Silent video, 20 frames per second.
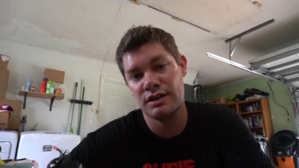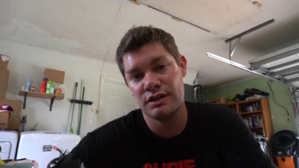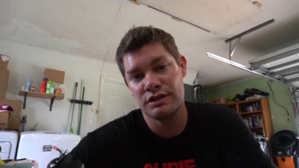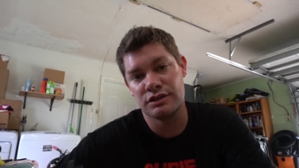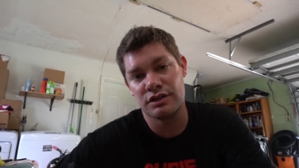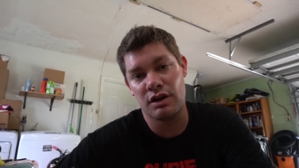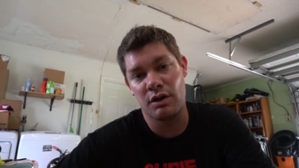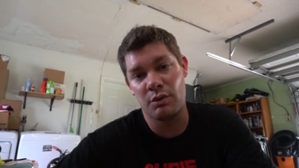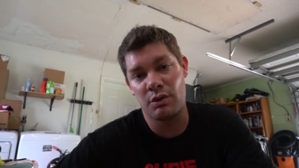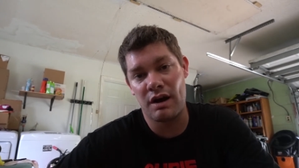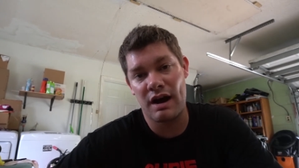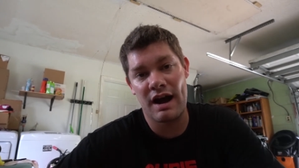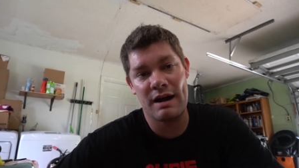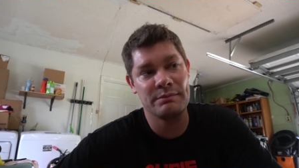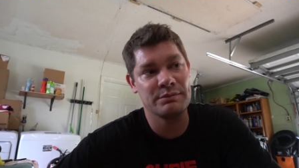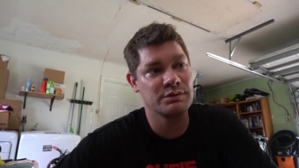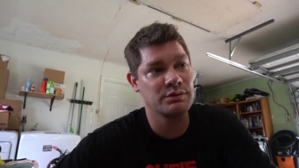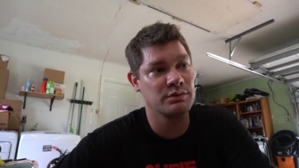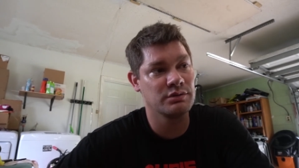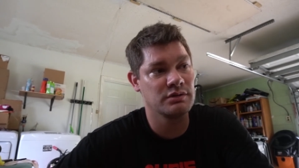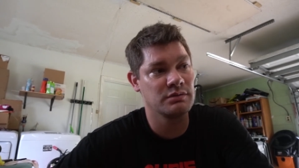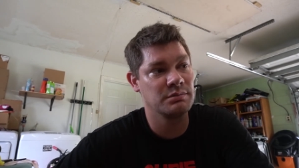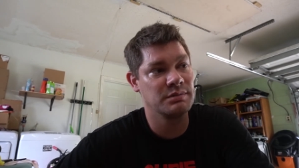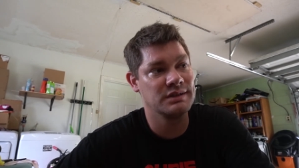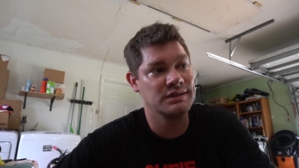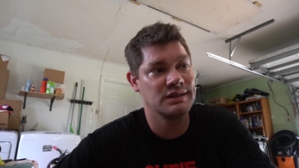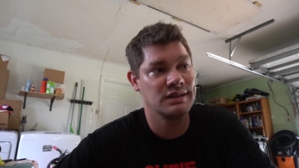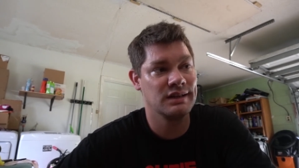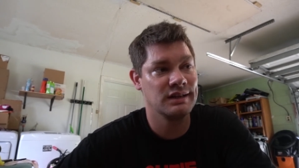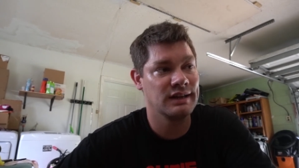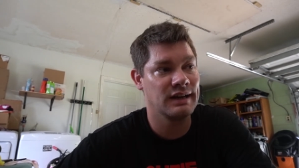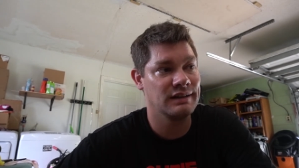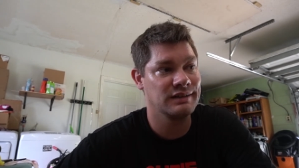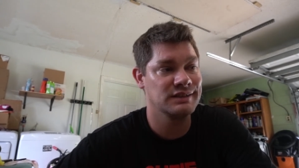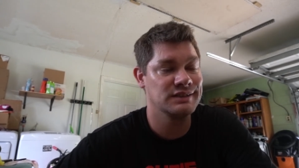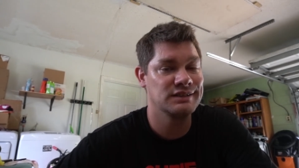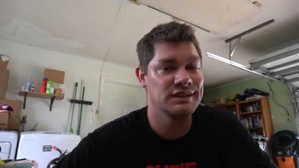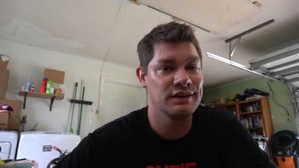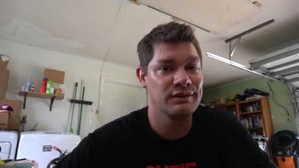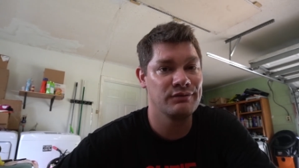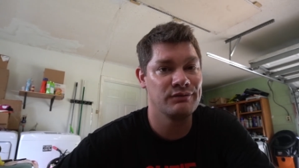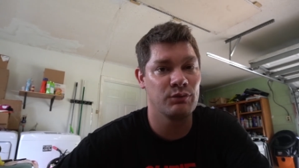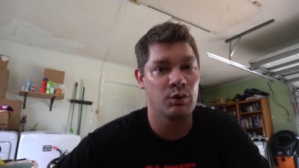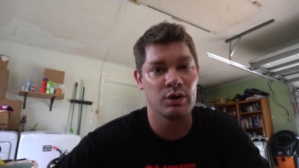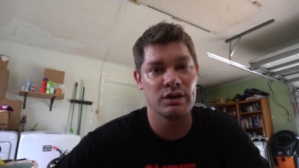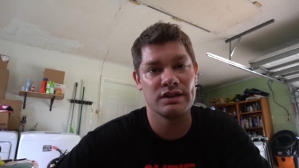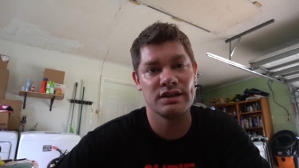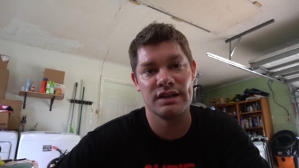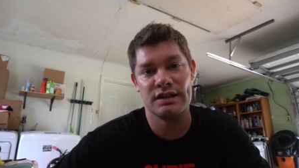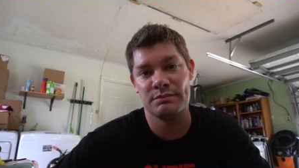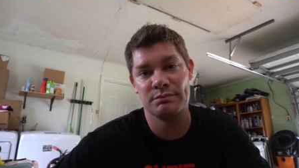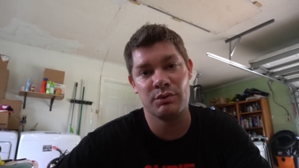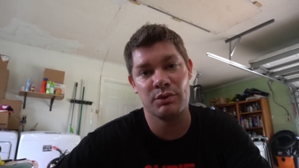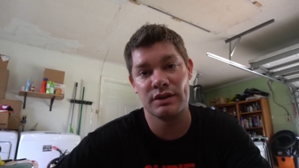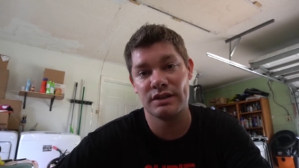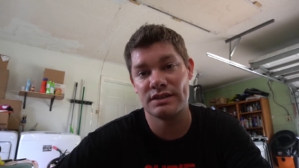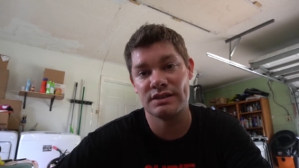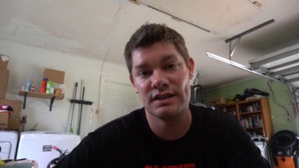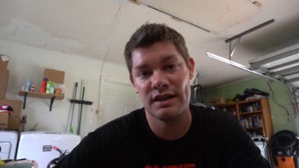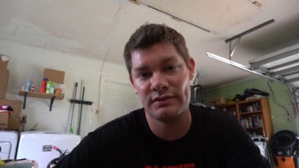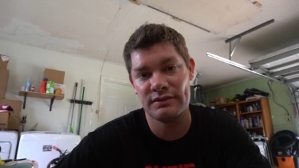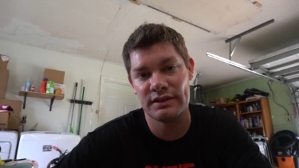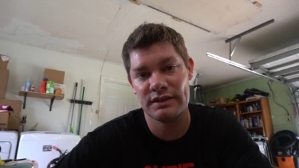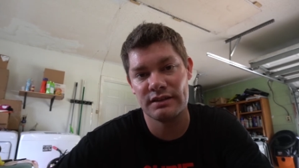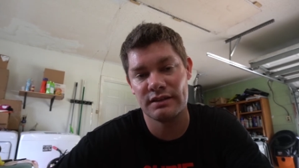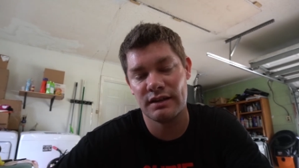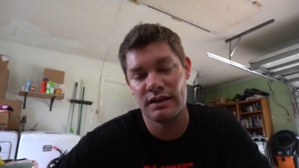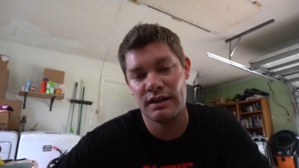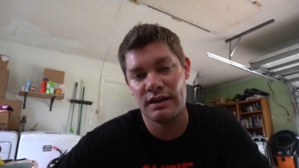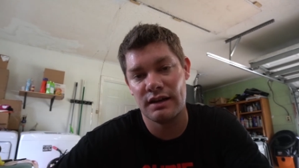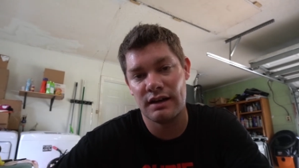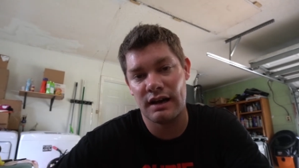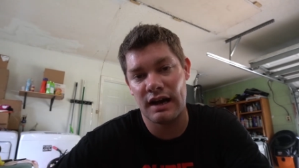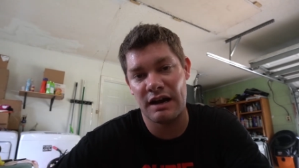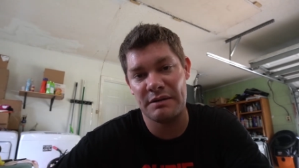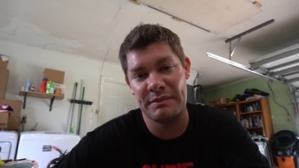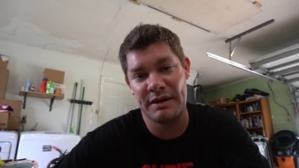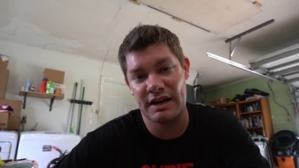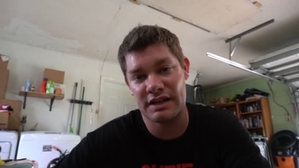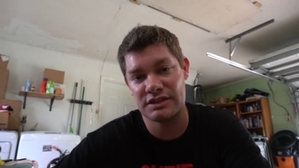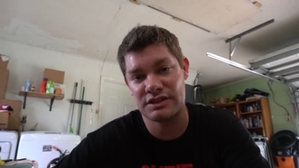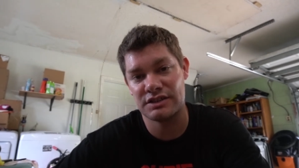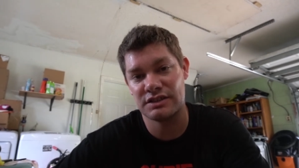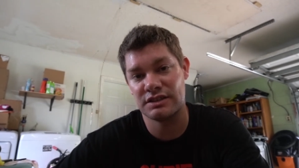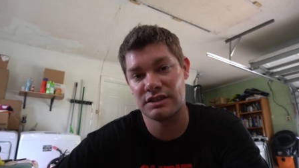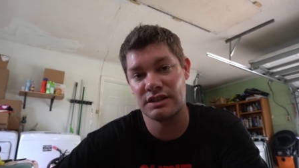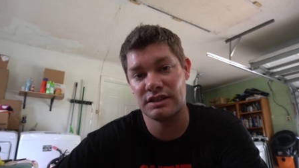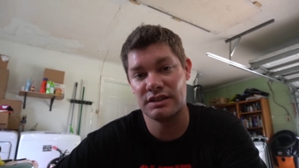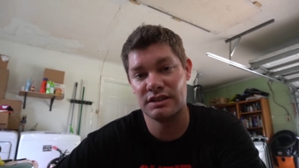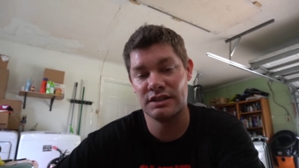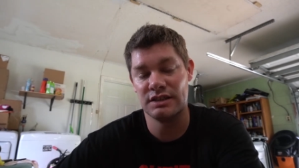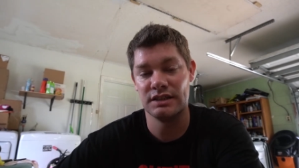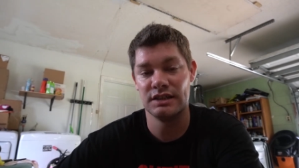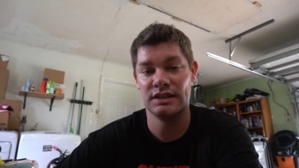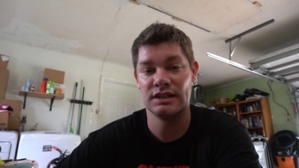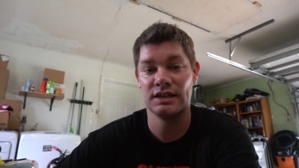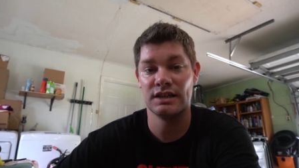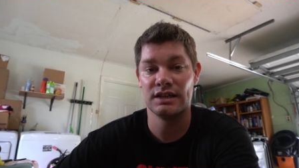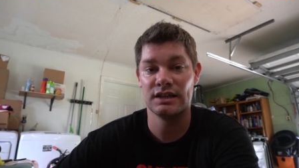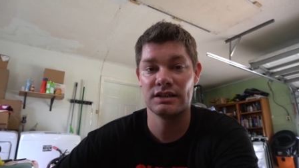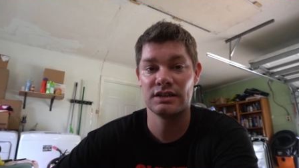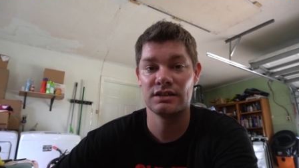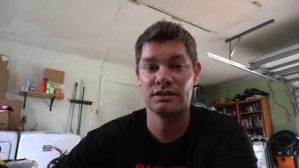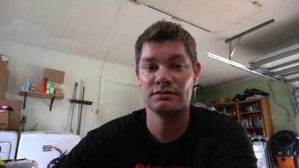So where I'm supposed to be sitting at, let's say 14.7, I'm actually the uh,